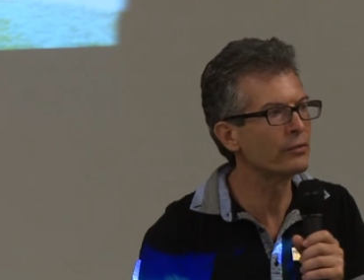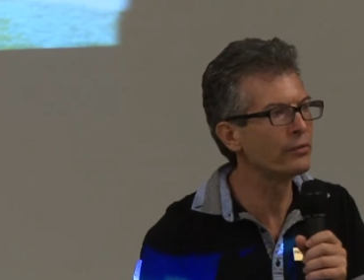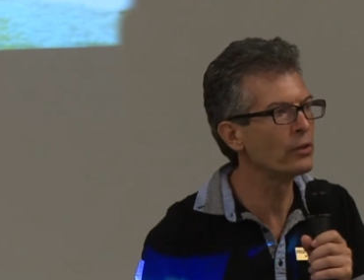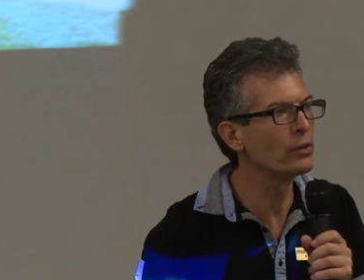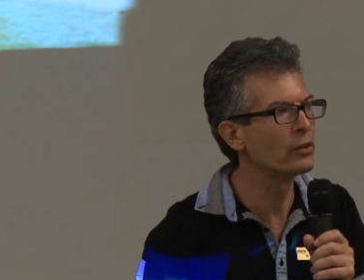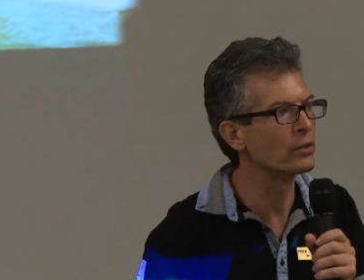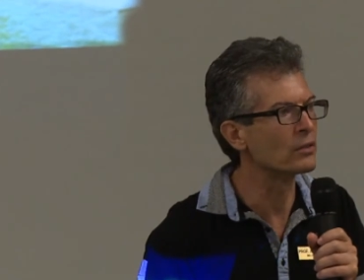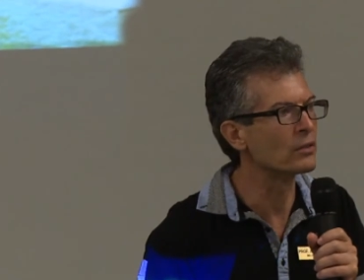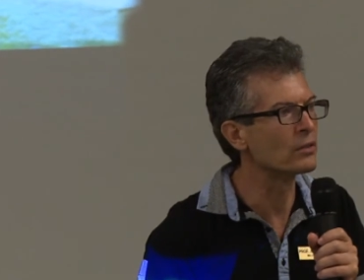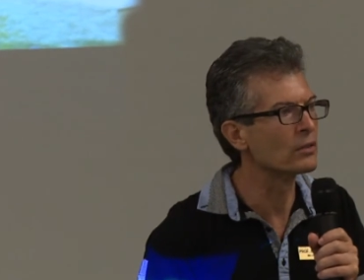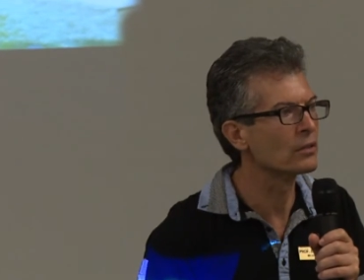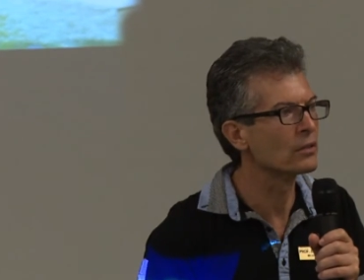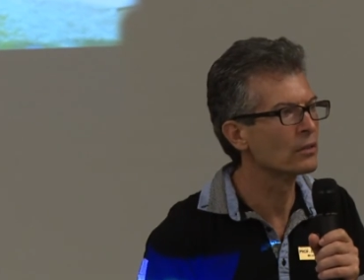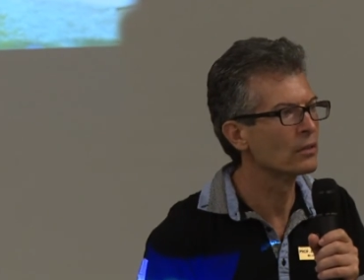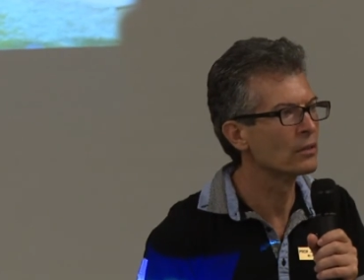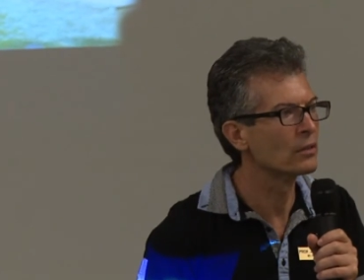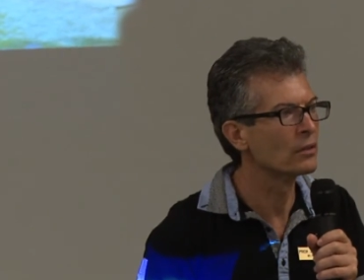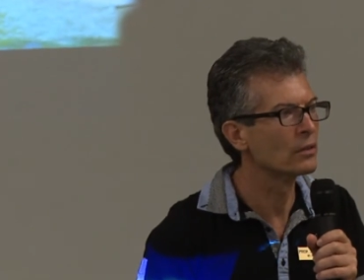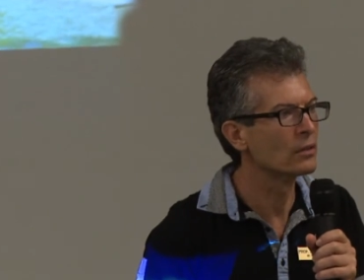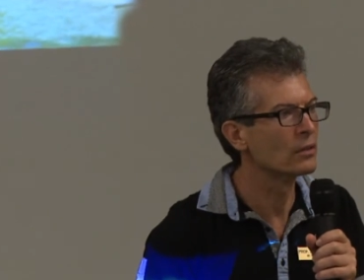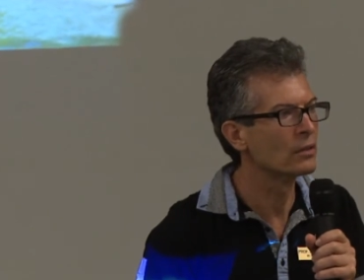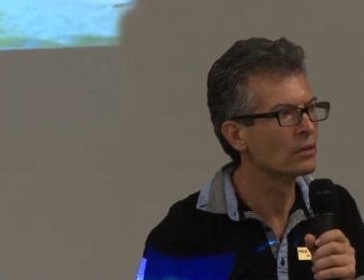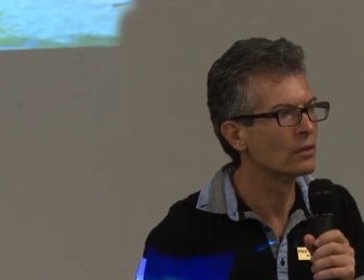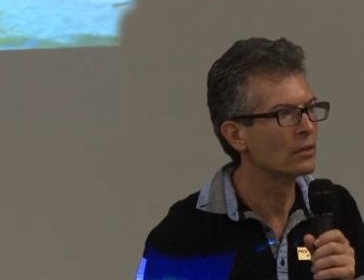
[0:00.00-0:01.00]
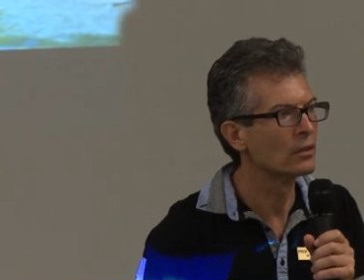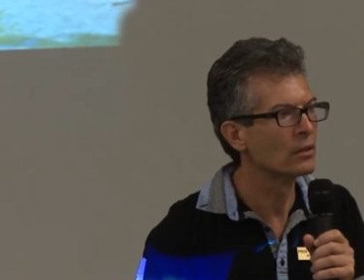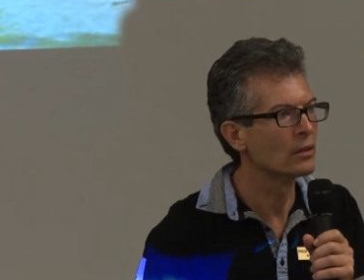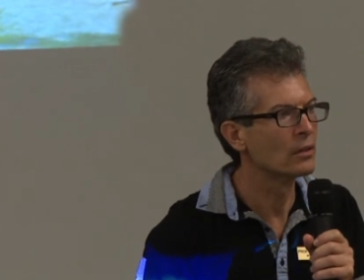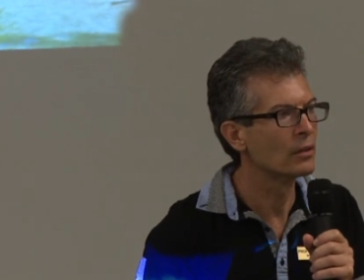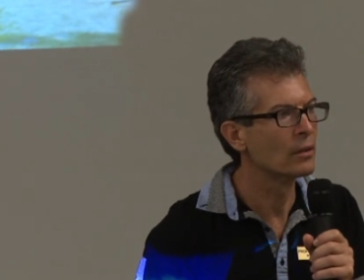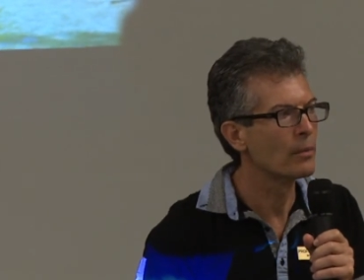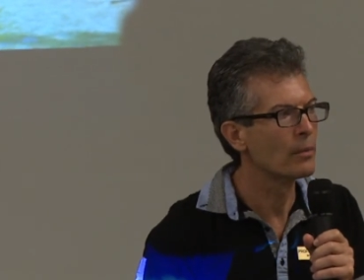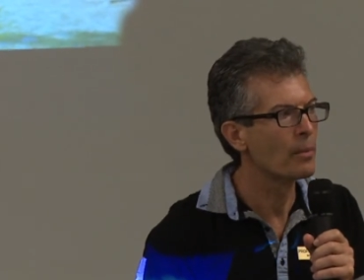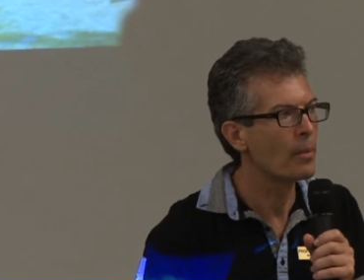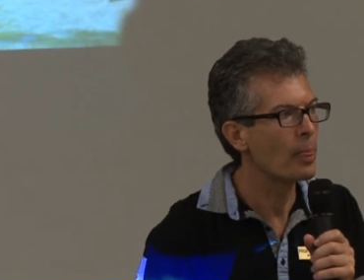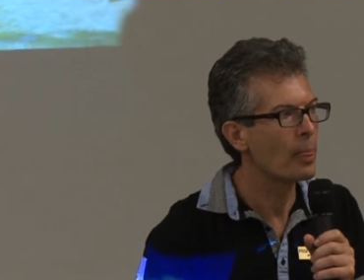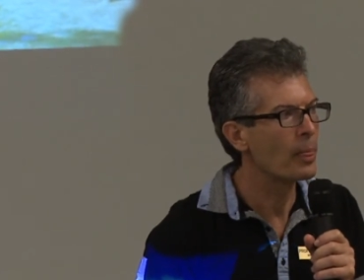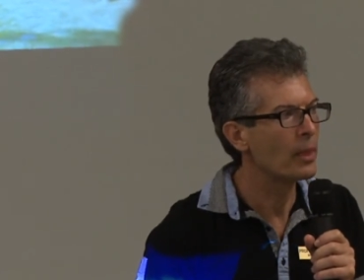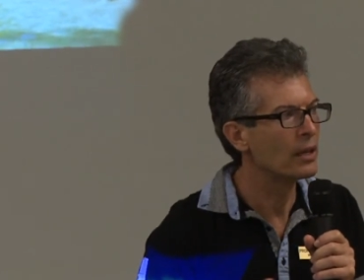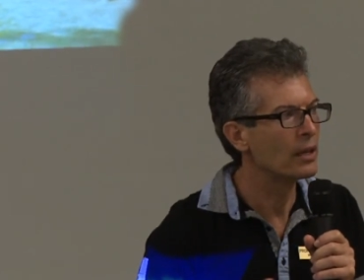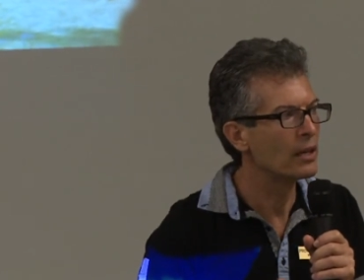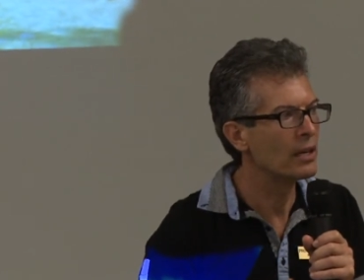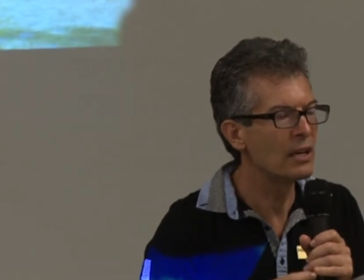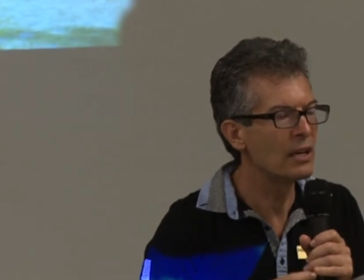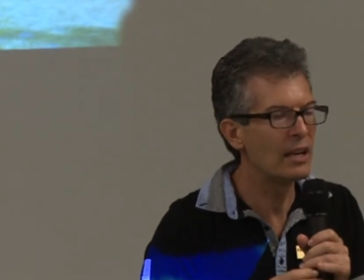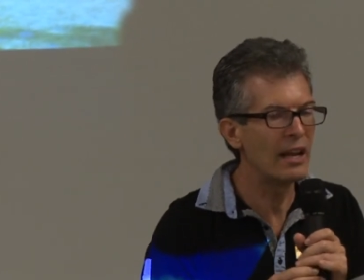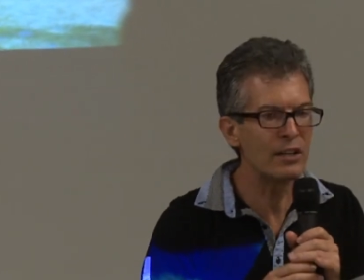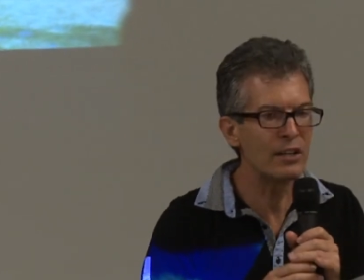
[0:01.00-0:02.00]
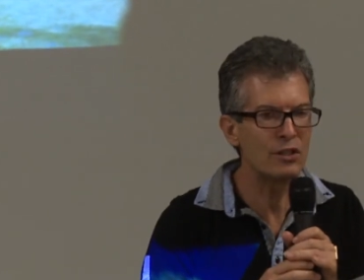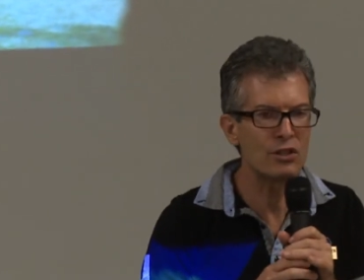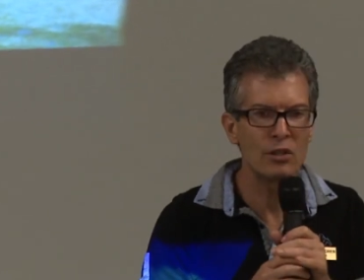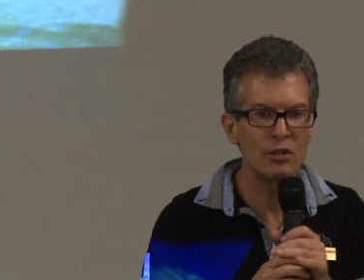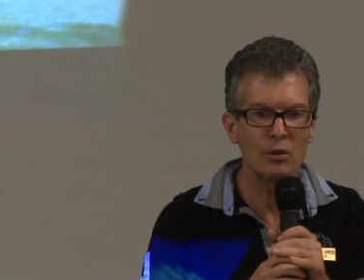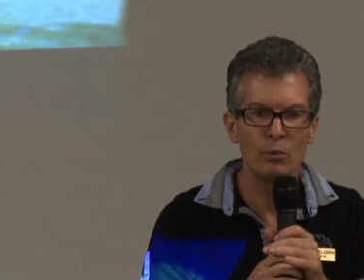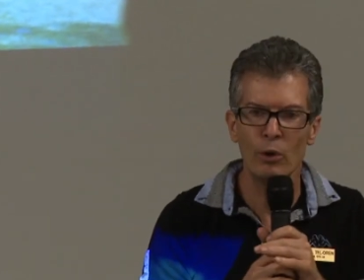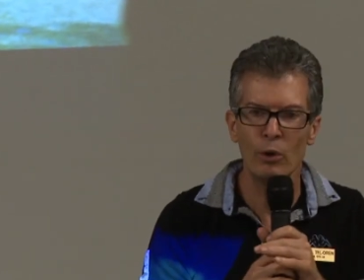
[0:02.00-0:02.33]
foods? In nature,